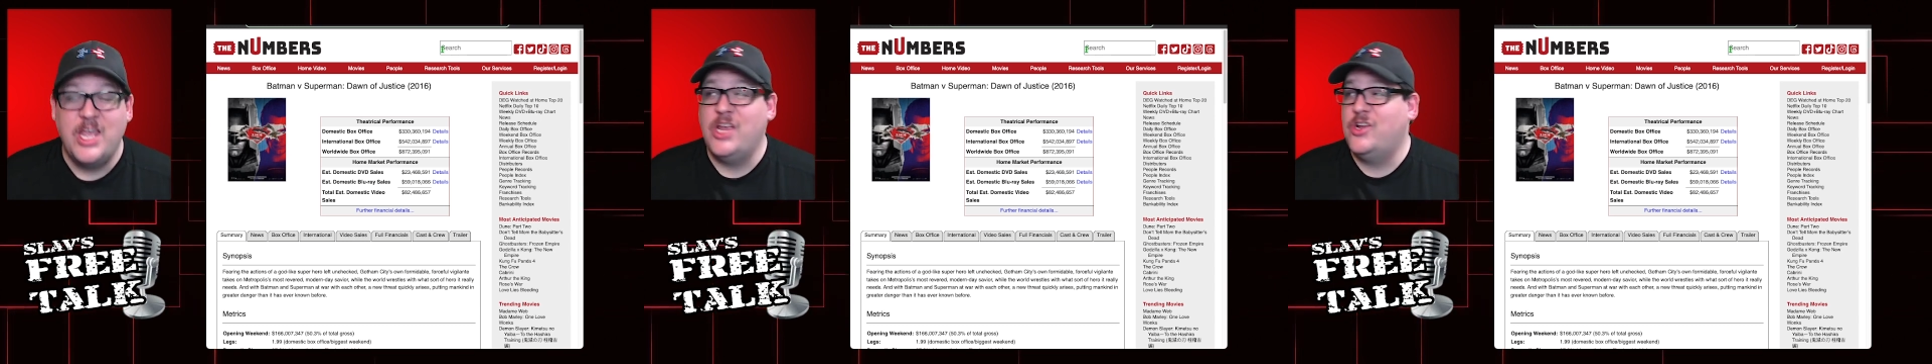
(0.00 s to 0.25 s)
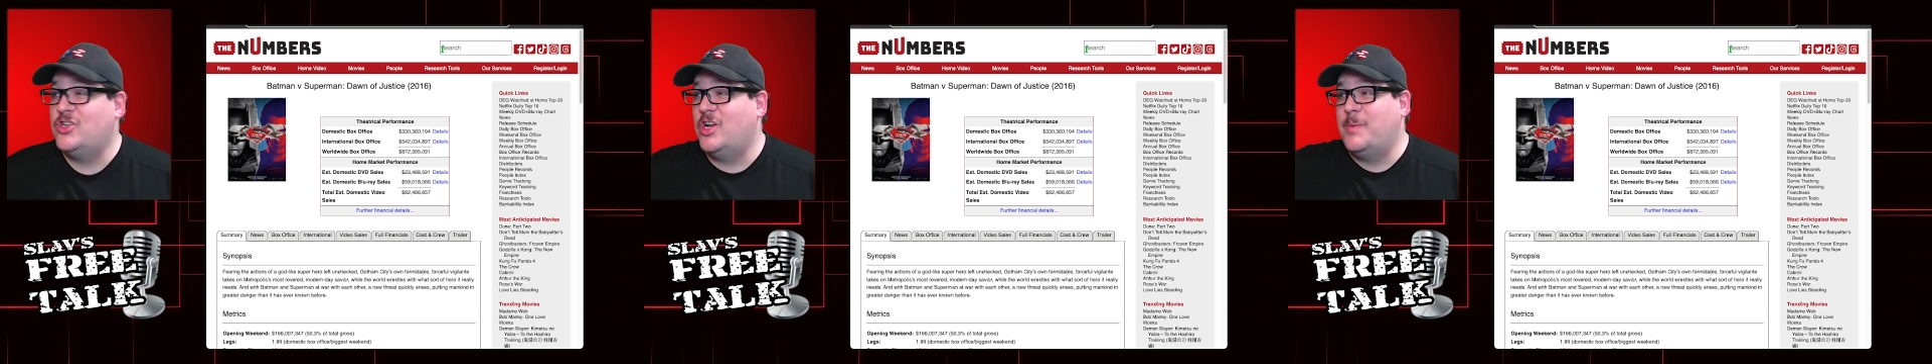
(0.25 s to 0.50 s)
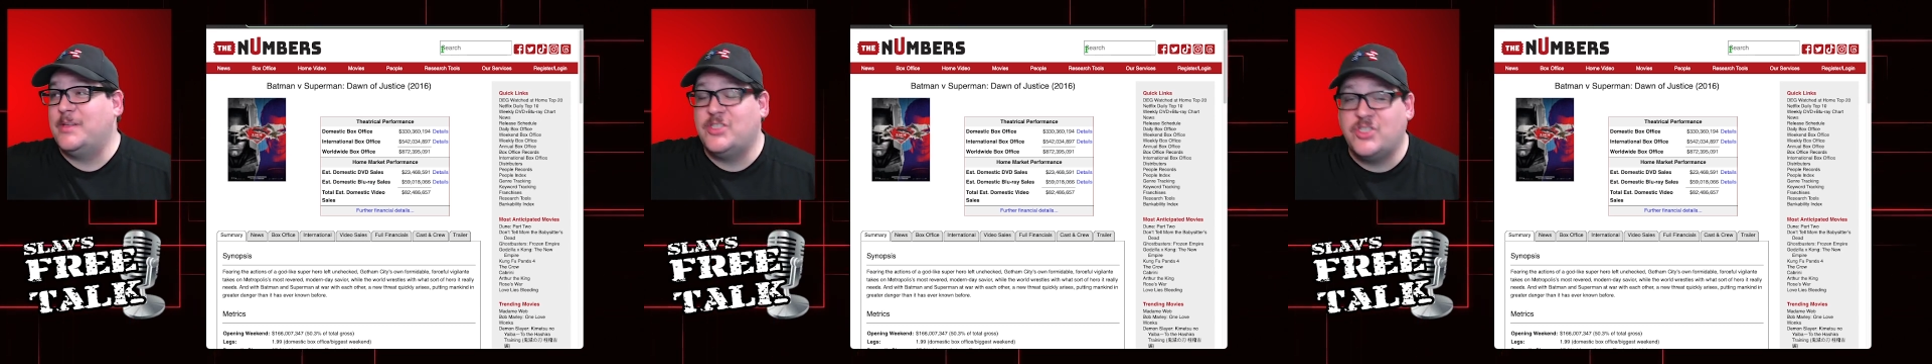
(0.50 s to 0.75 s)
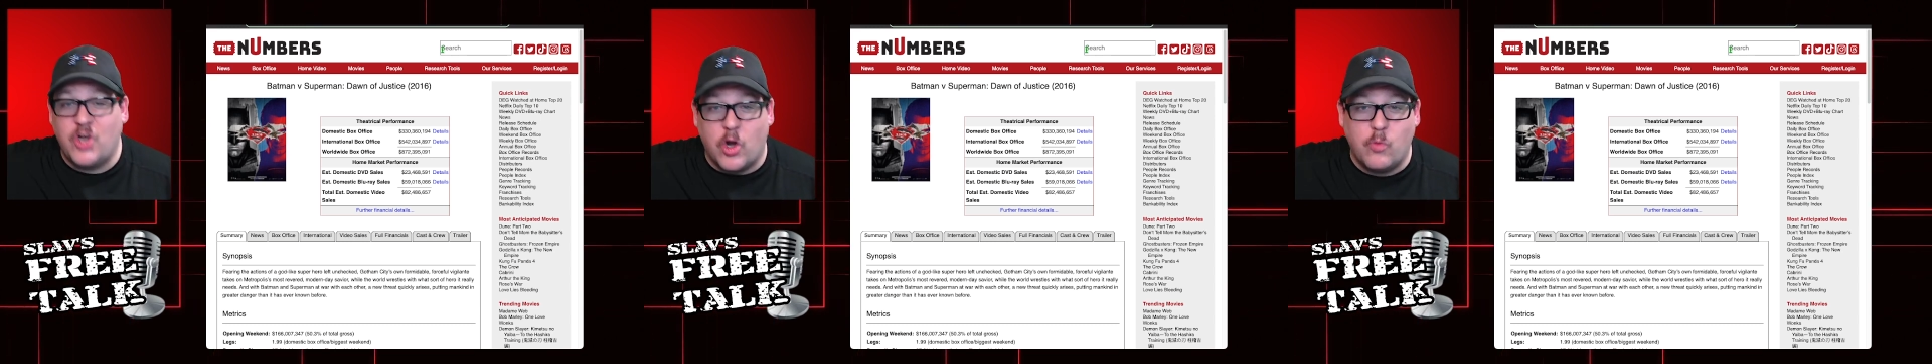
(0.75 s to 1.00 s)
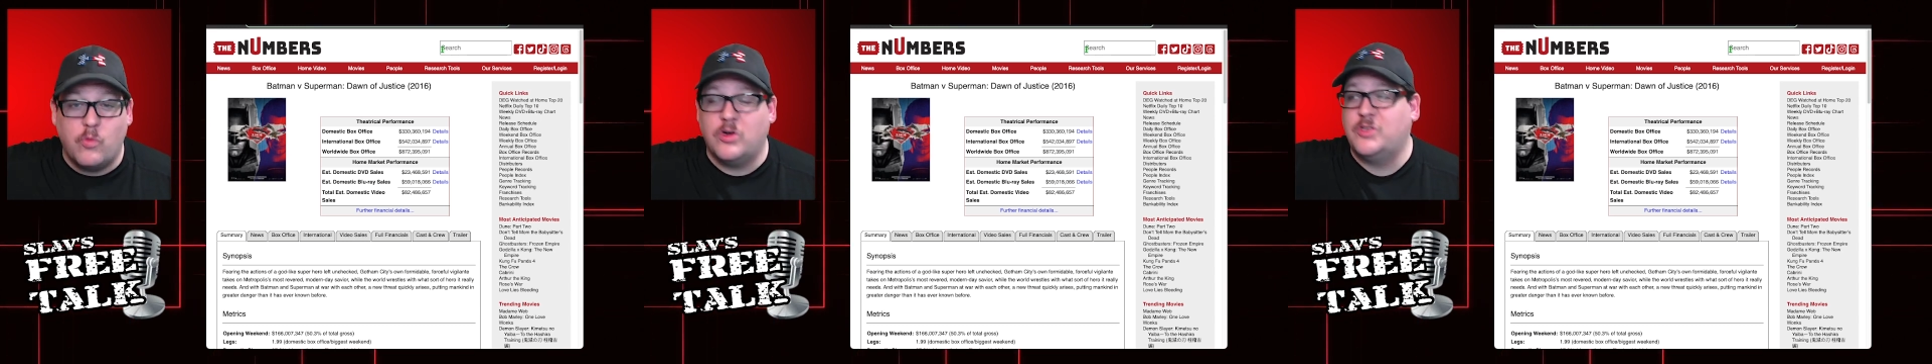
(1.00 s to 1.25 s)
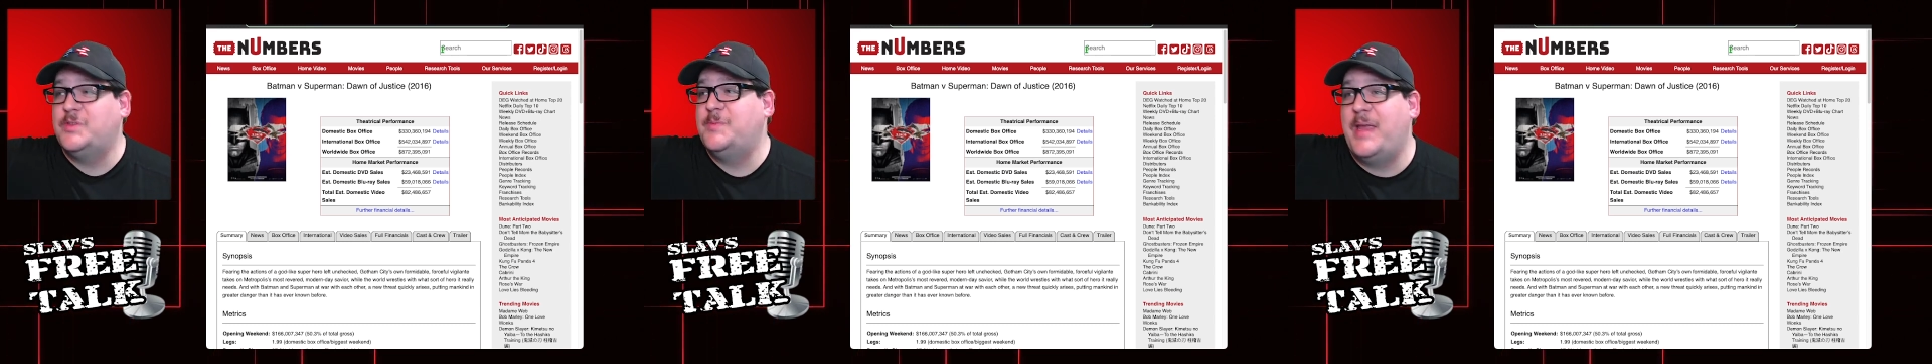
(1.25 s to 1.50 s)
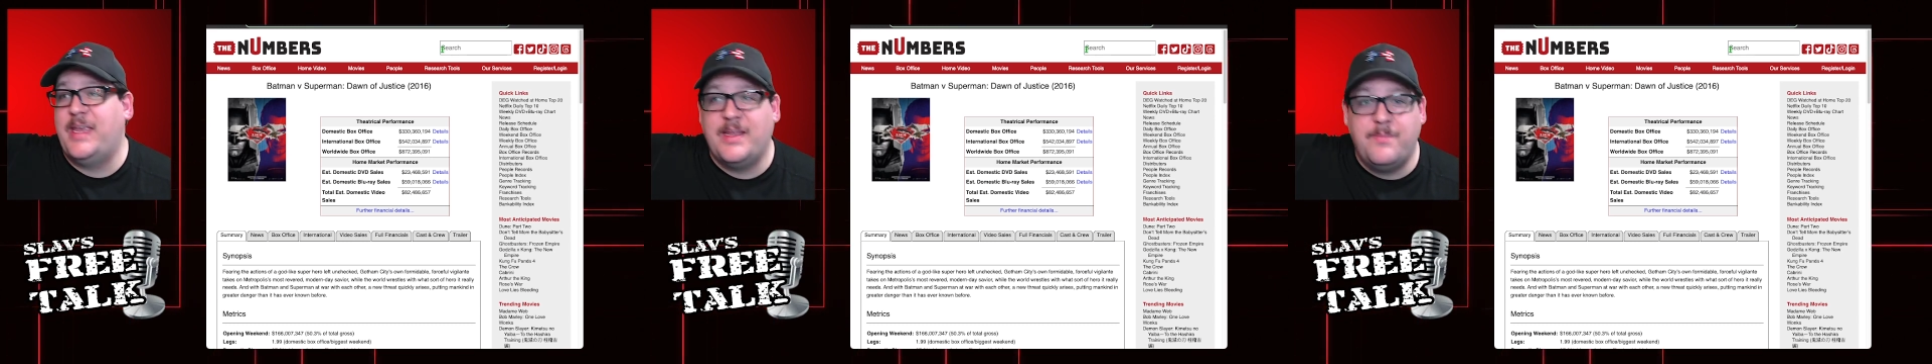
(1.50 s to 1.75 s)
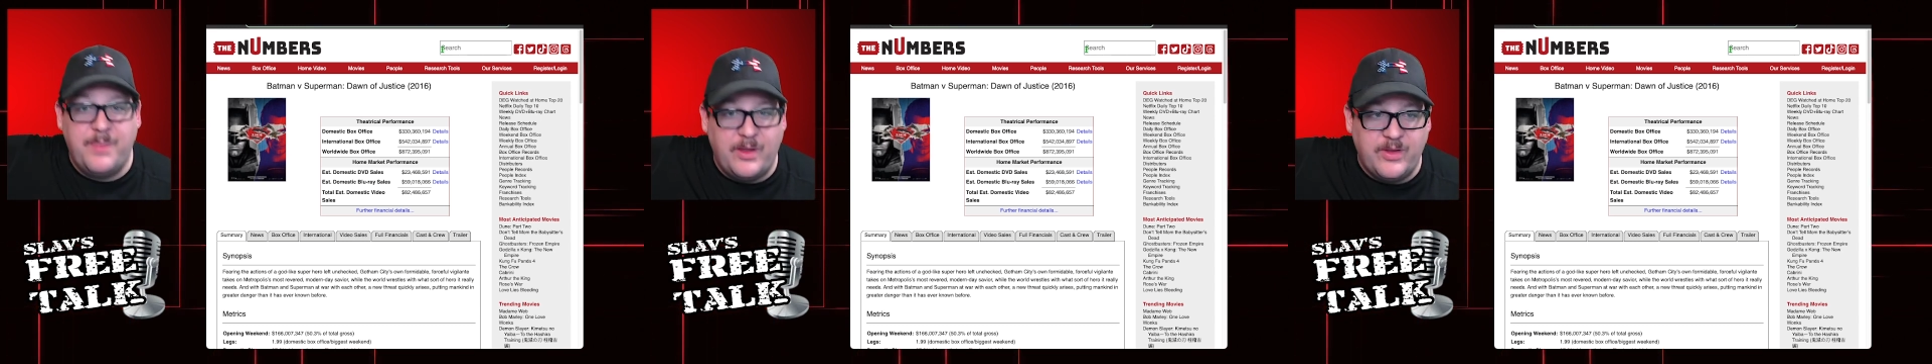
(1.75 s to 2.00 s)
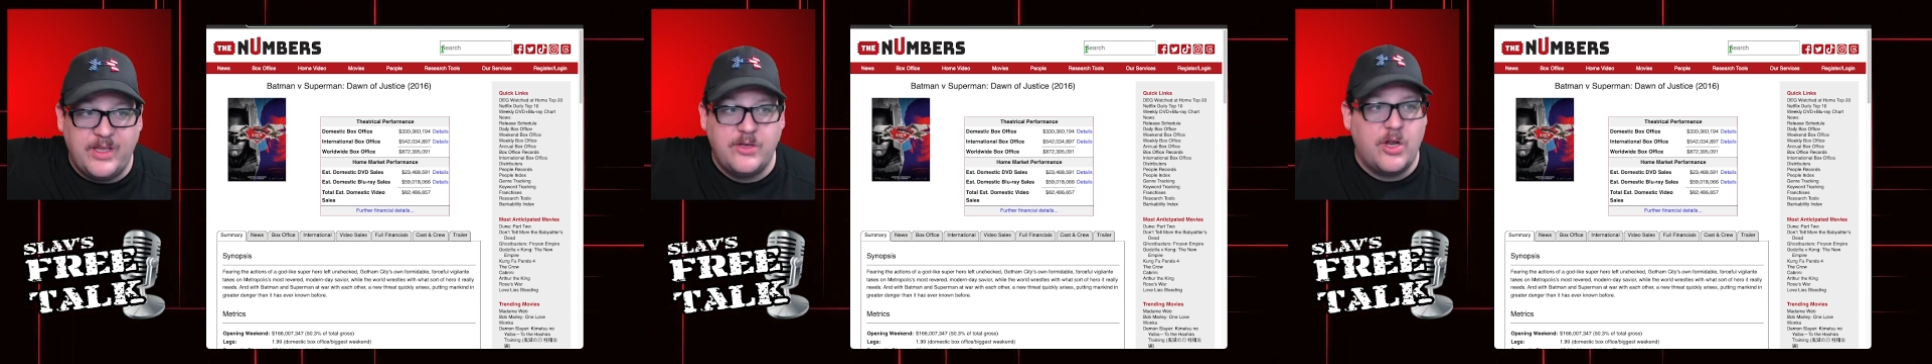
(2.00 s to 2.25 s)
You're talking about Star Wars was making $1 billion.